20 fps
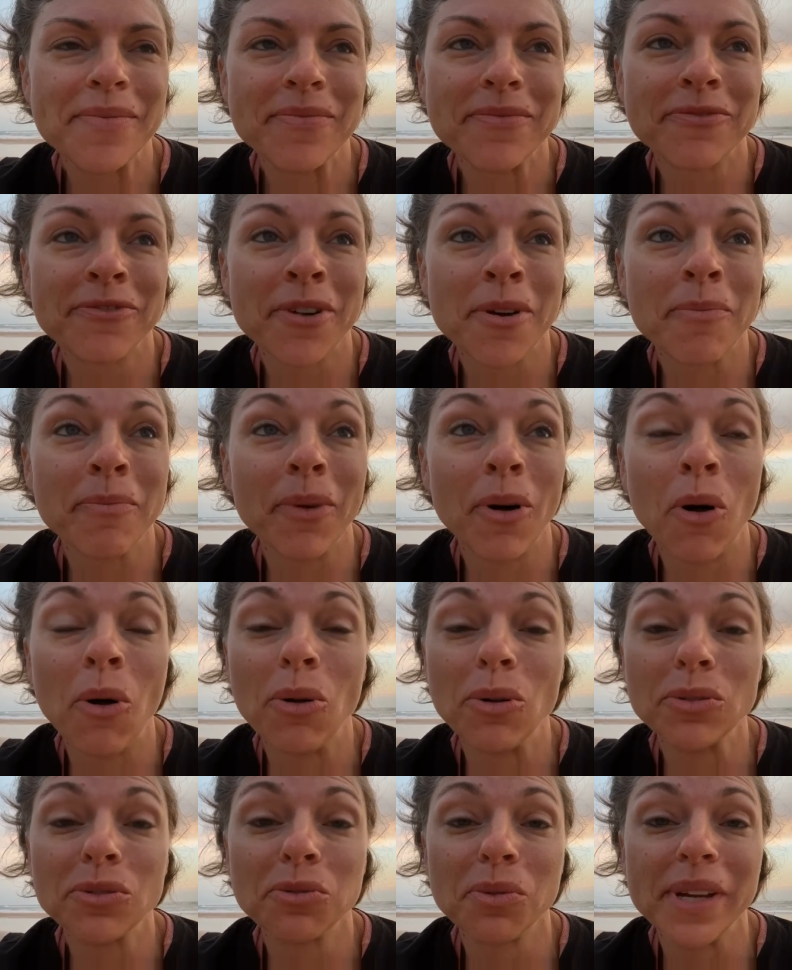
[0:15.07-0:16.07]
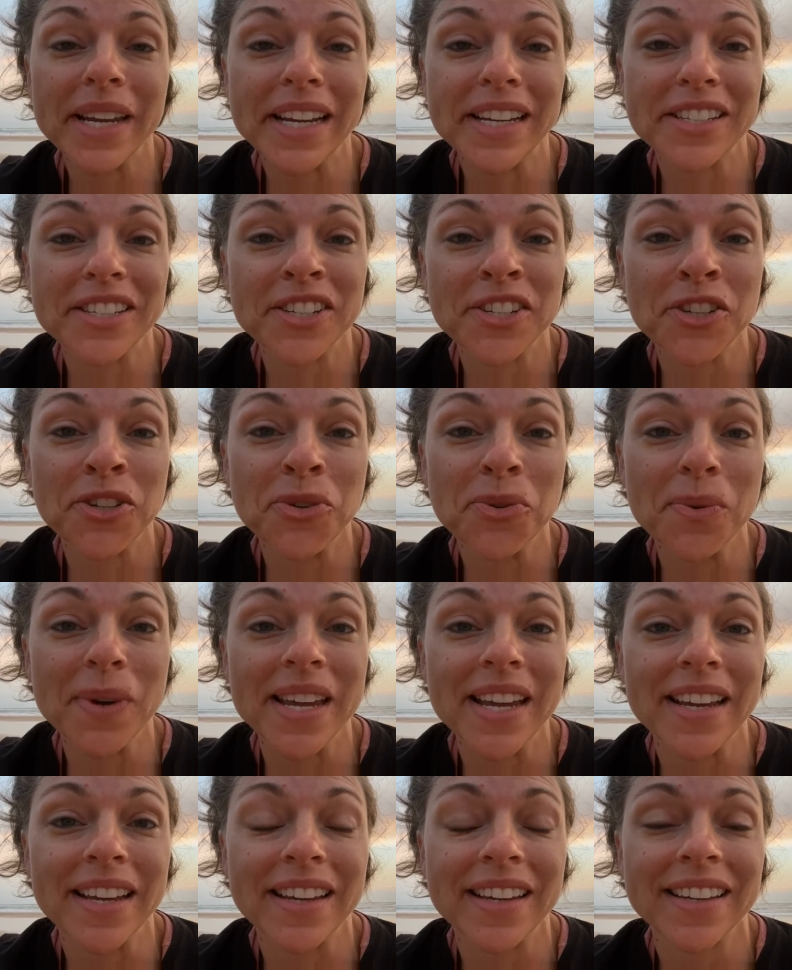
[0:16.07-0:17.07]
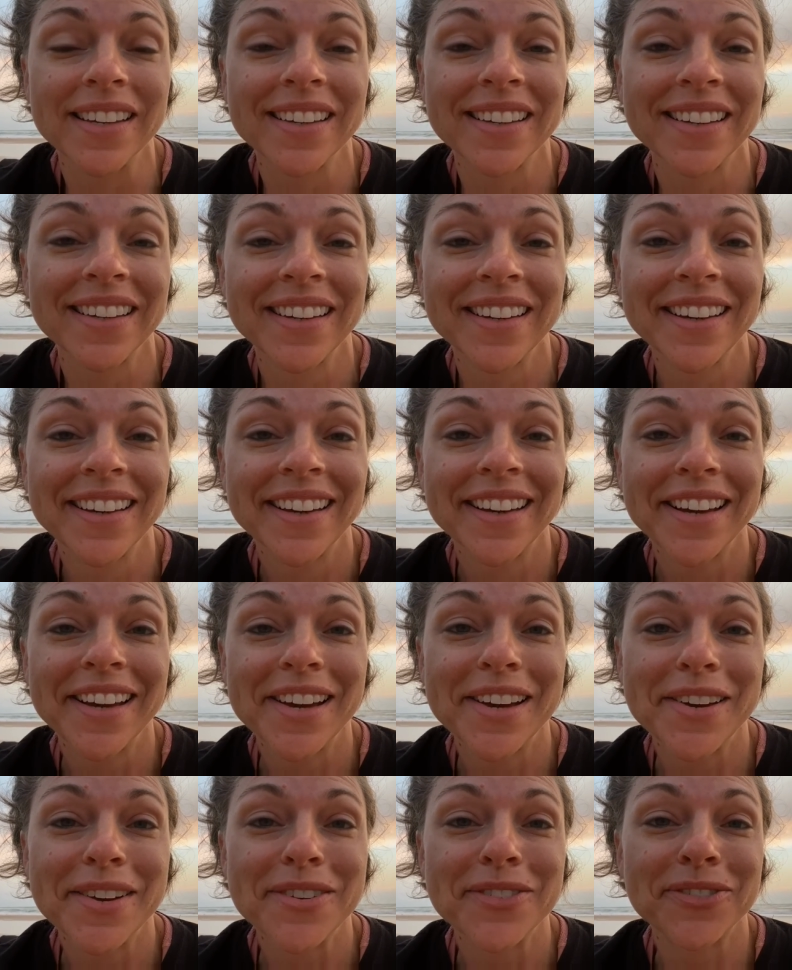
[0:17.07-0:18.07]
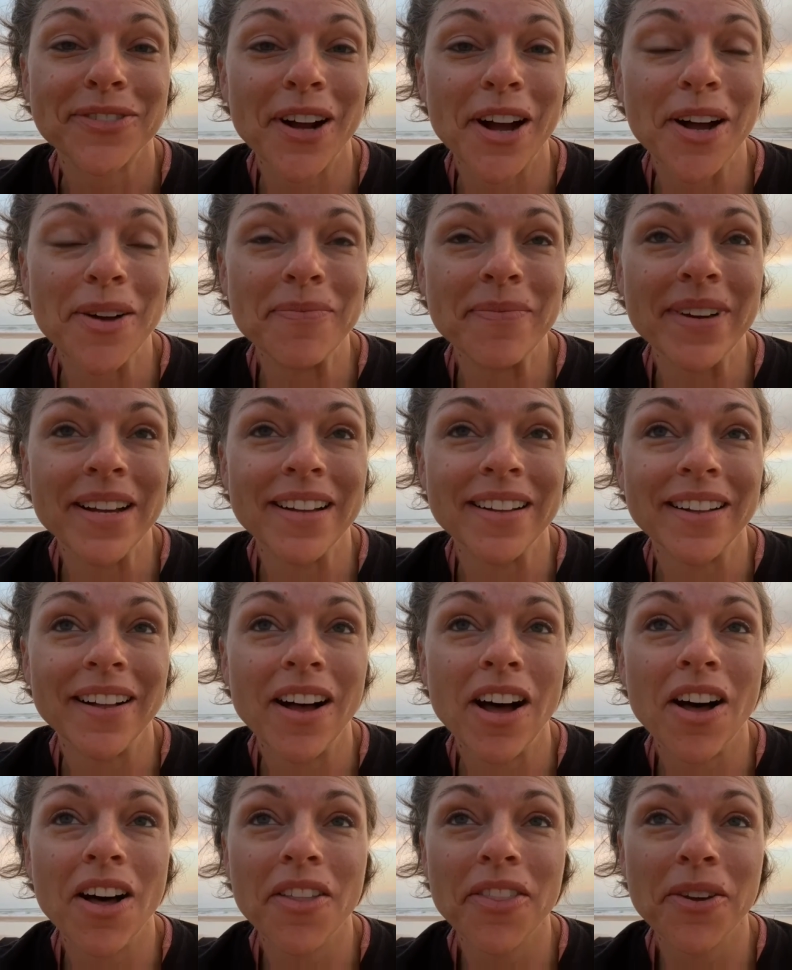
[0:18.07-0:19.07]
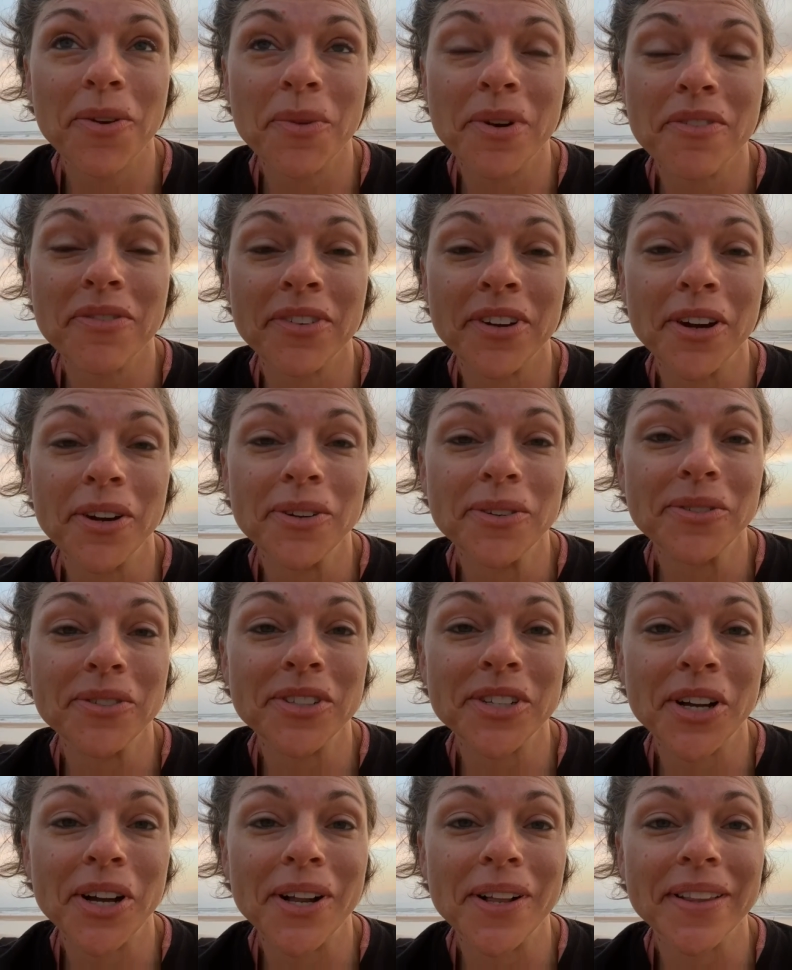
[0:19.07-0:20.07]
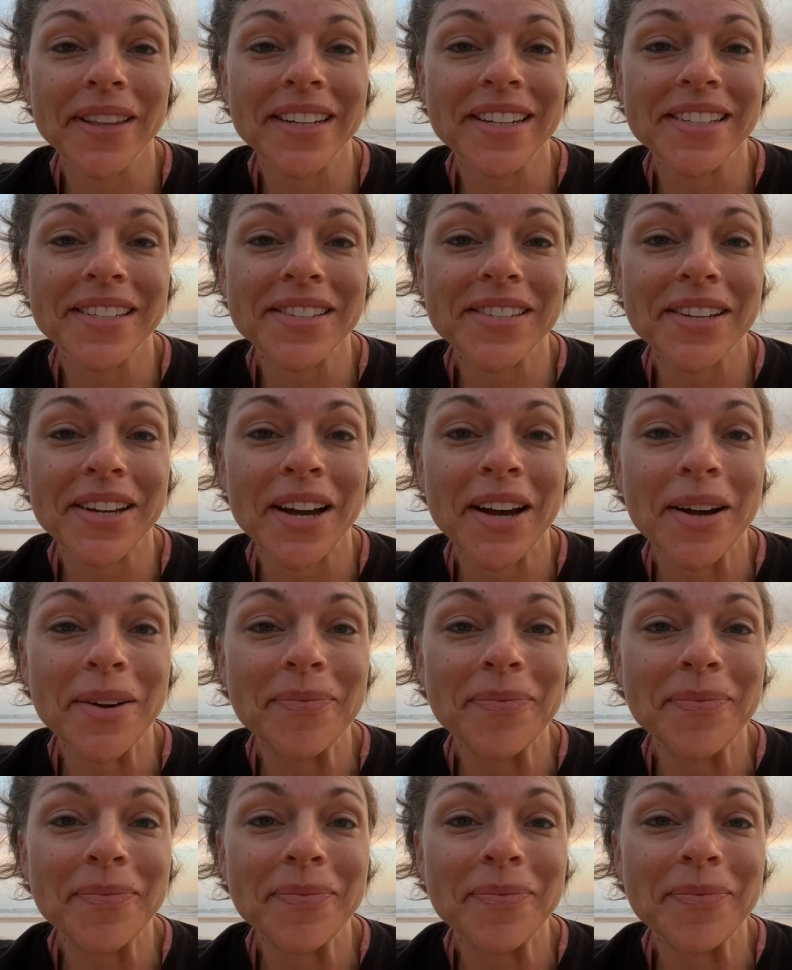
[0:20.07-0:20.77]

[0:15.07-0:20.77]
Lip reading: from old week to new week, from all that we've known to all that is to come,